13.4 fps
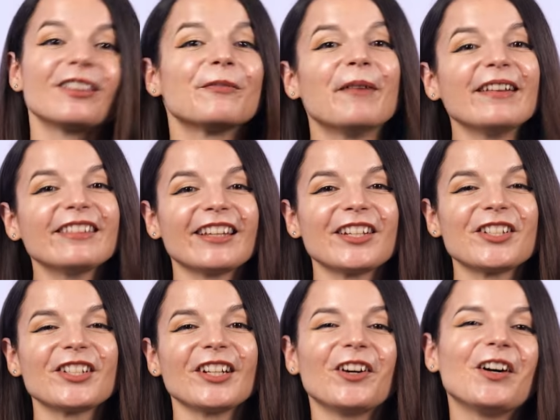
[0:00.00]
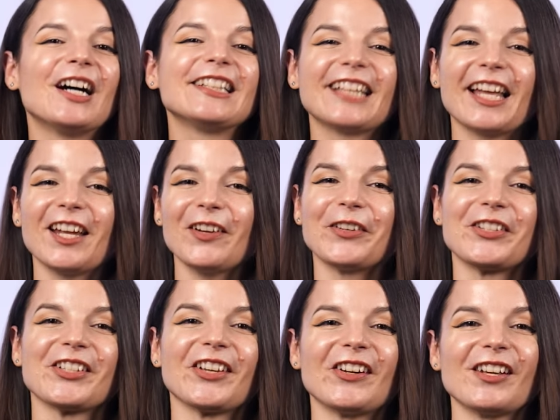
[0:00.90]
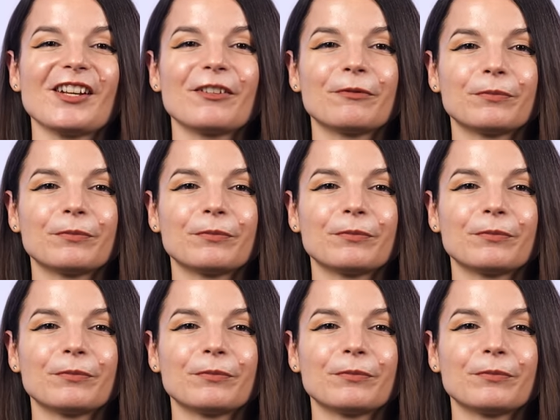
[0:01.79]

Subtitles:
the monthly show on language learning,